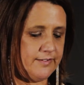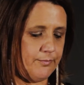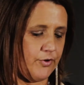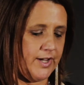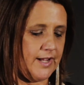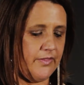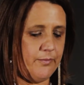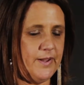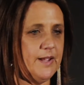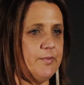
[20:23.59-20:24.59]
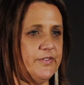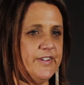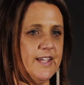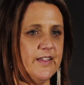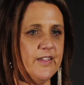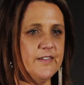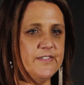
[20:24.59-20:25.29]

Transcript: to bring other people together.